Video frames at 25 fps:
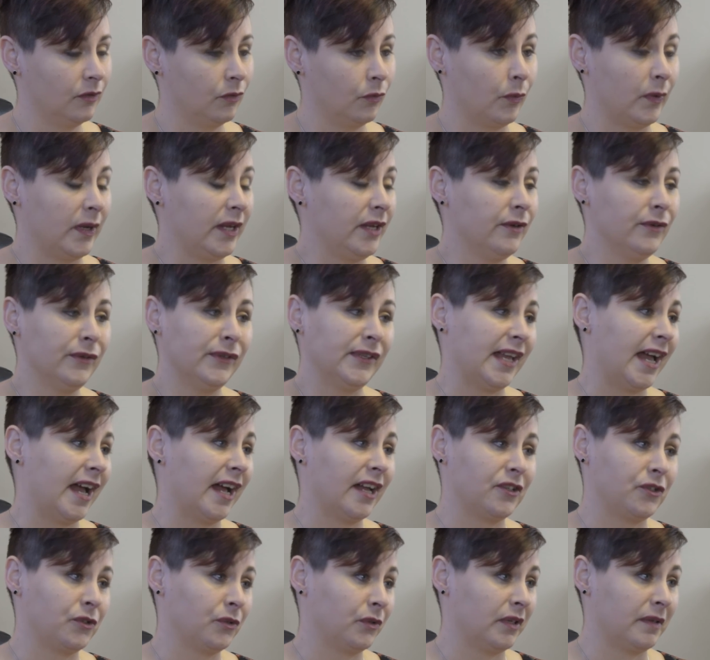We use
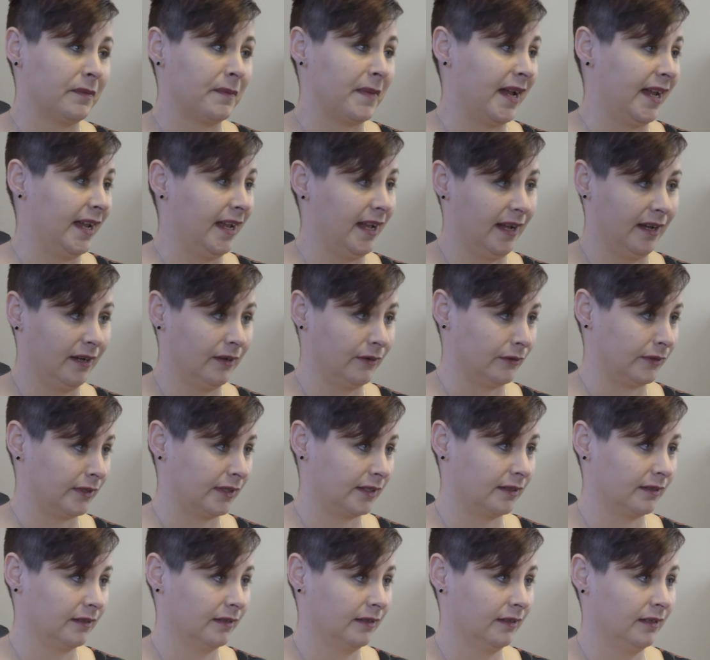Agile at my
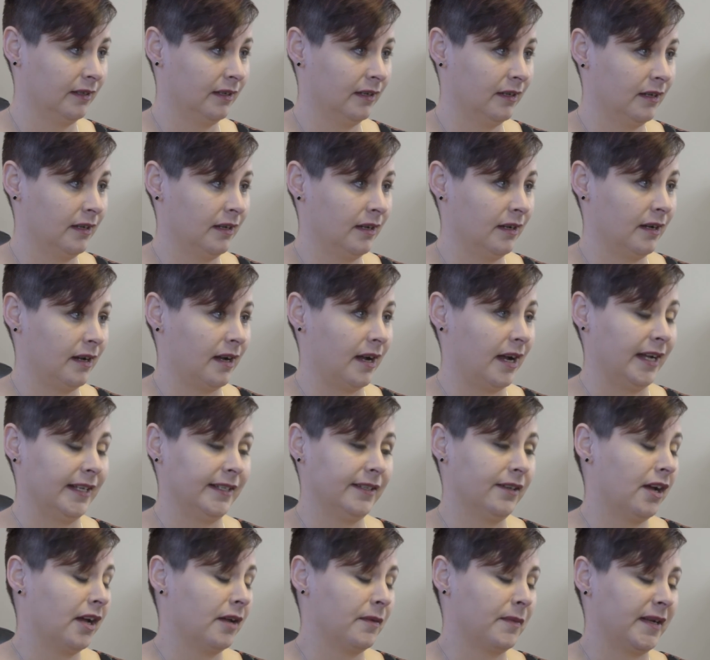house. I
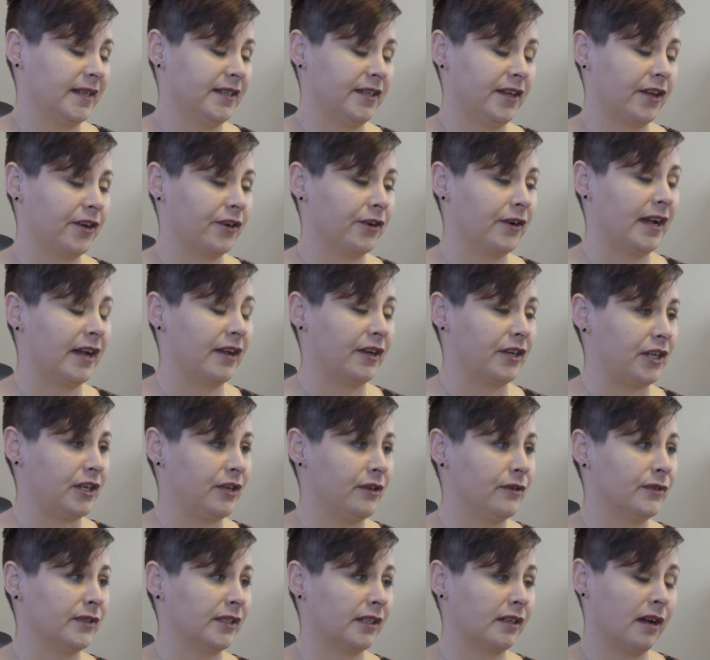taught my daughter how to
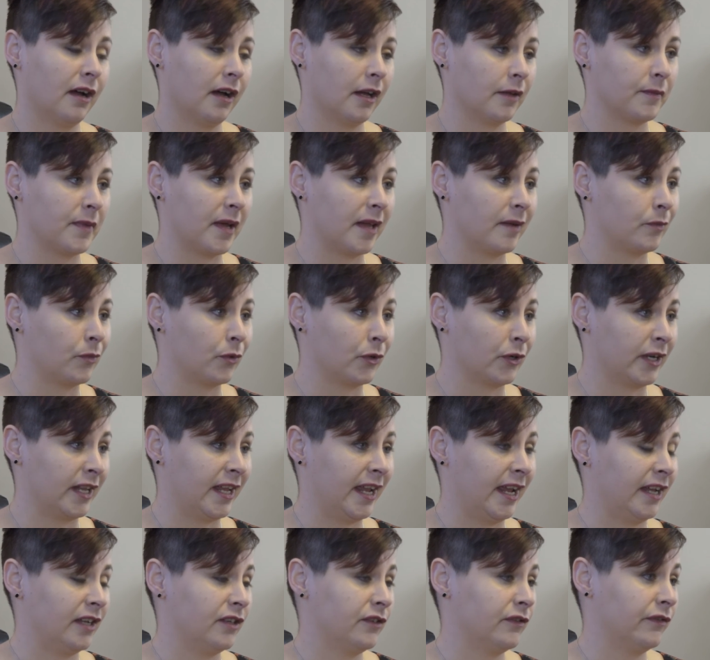use a Kanban board
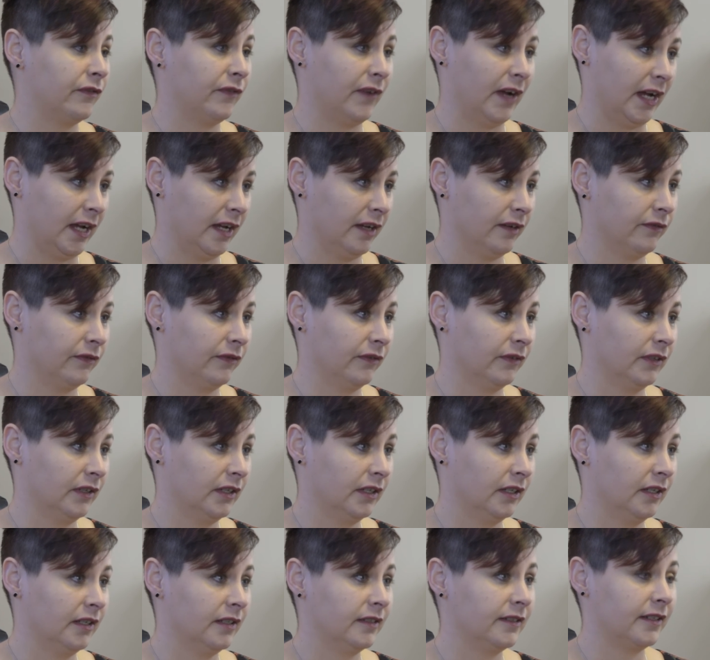at age 5
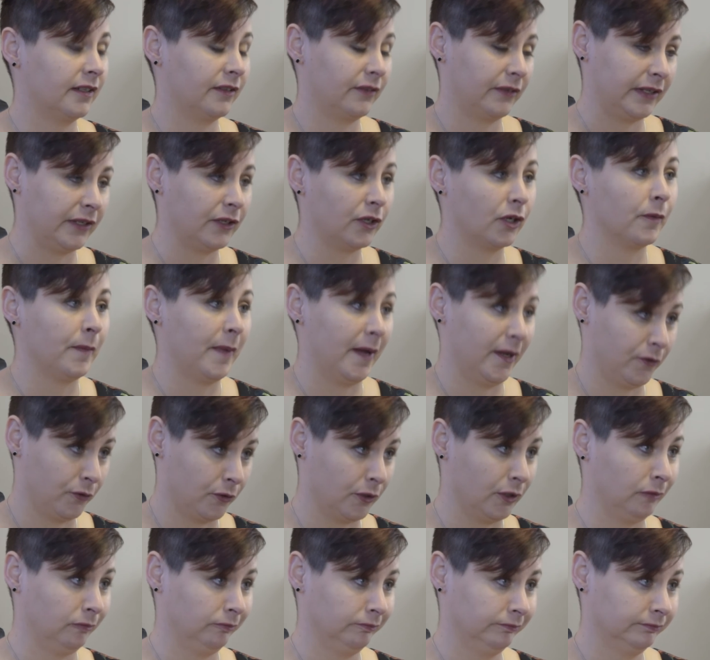to clean her
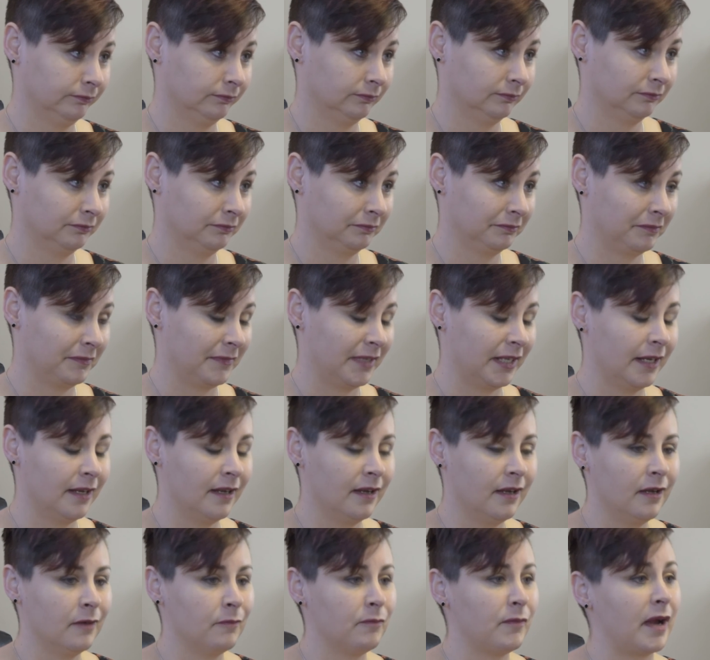bedroom.
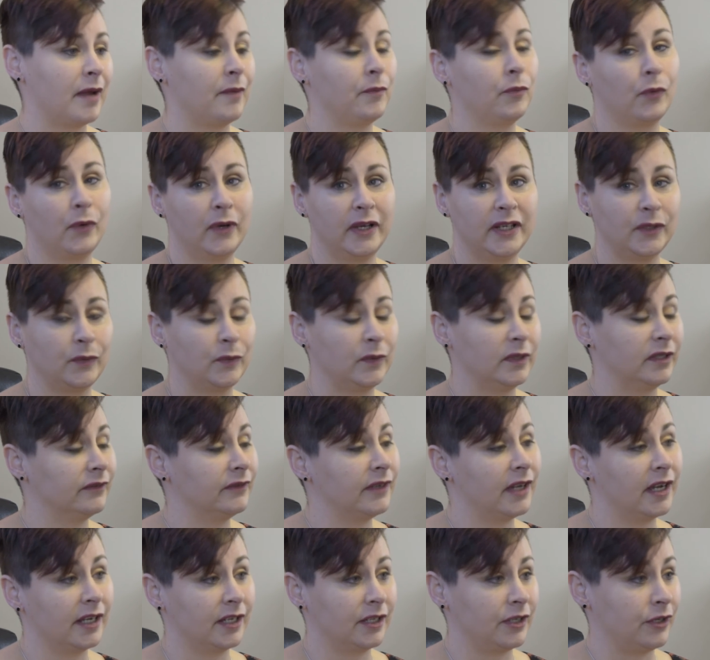My boys will
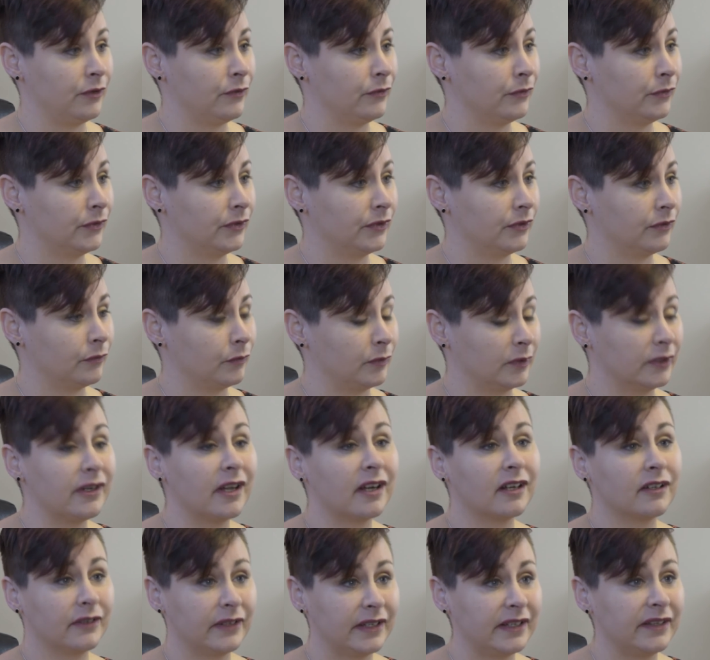not
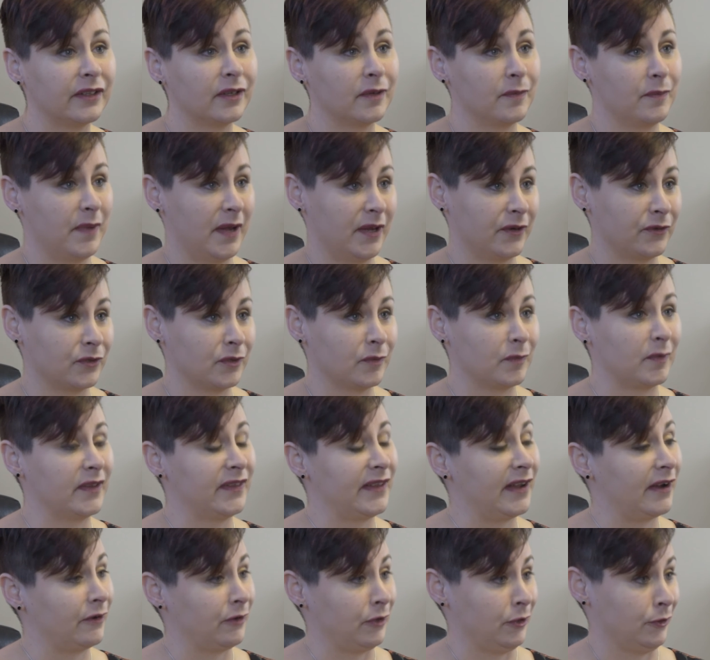clean their bedroom
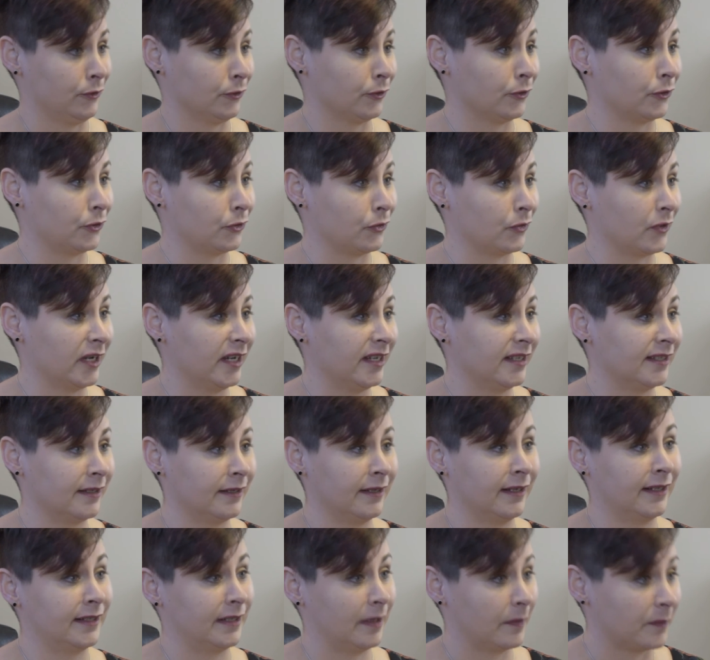without user stories
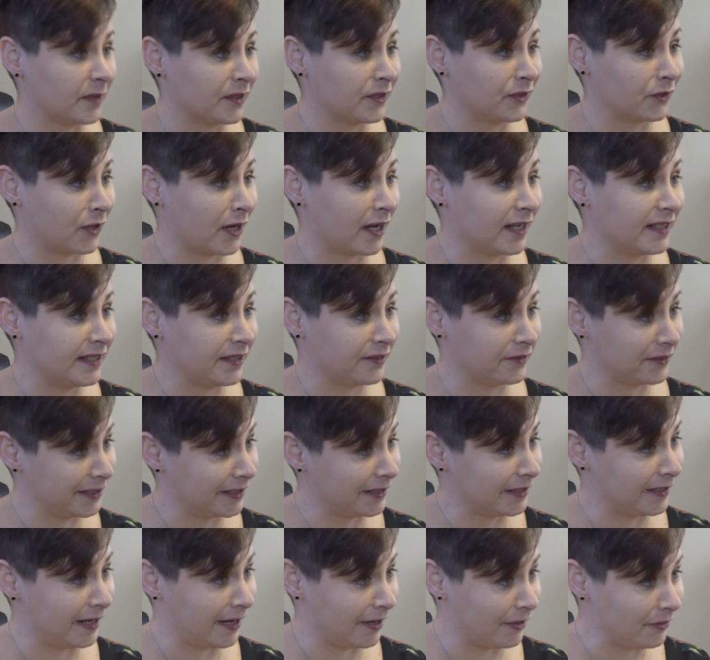and acceptance
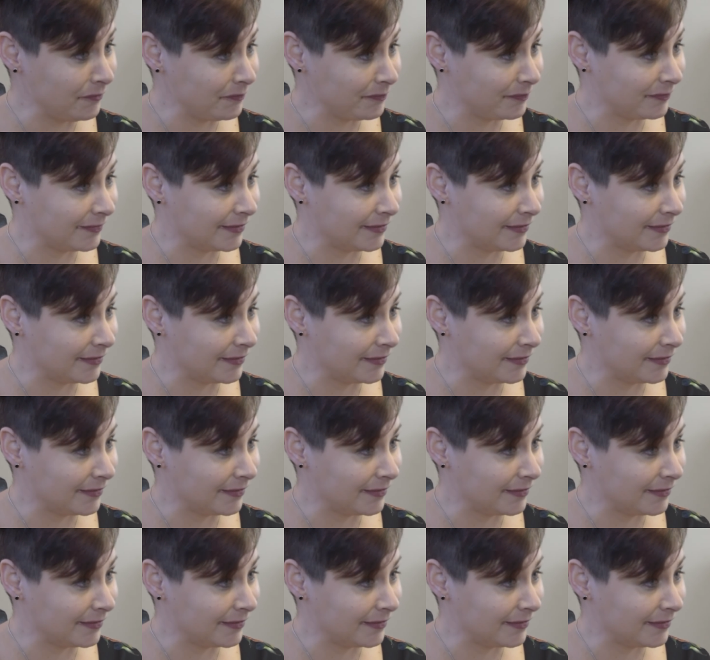criteria now